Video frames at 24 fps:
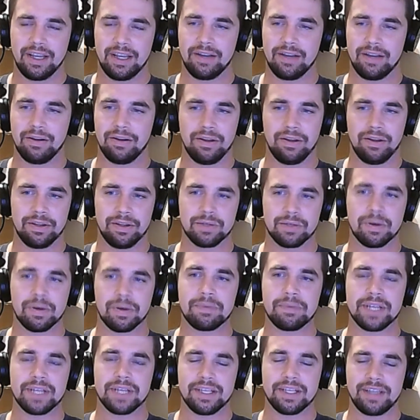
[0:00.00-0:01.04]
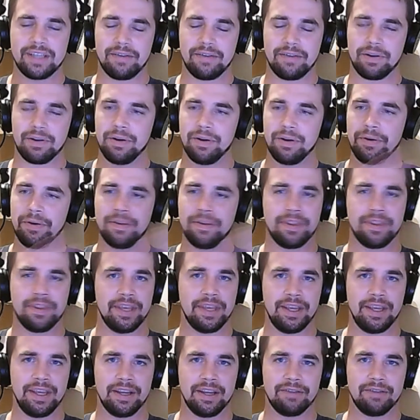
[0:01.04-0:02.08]
And all those websites have their own
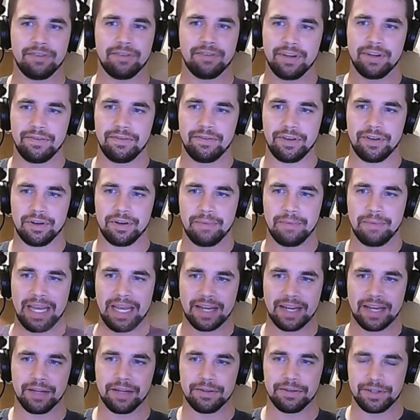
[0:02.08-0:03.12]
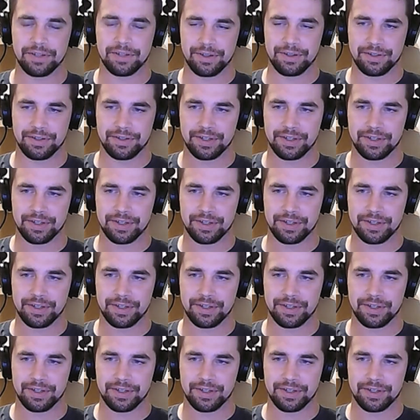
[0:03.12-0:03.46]
thing for if you're a Mac user.